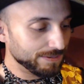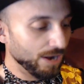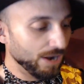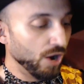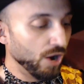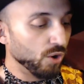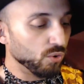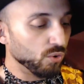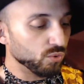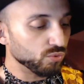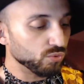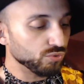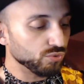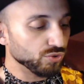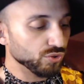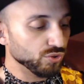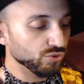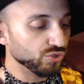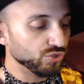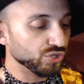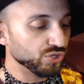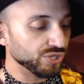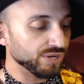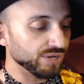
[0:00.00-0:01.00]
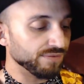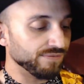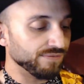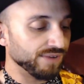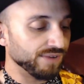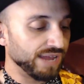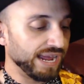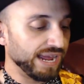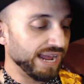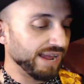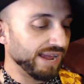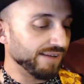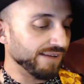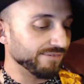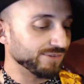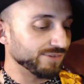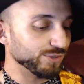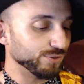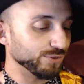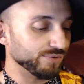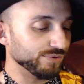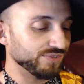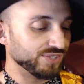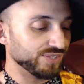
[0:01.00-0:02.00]
Oh, you should have laughed
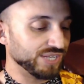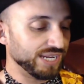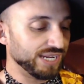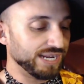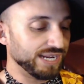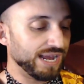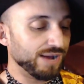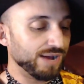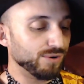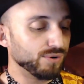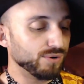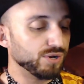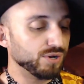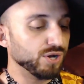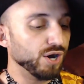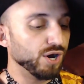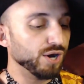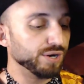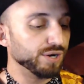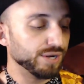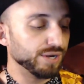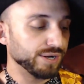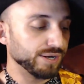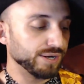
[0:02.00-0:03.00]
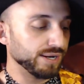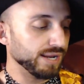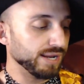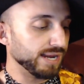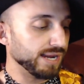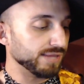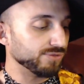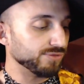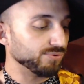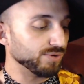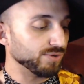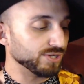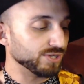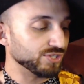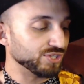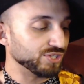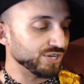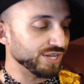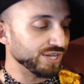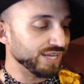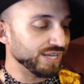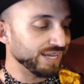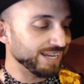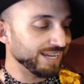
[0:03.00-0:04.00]
to have seen how cunningly I thrust
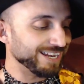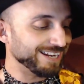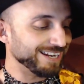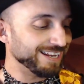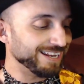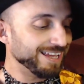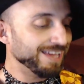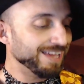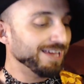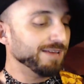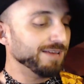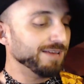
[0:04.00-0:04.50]
it in.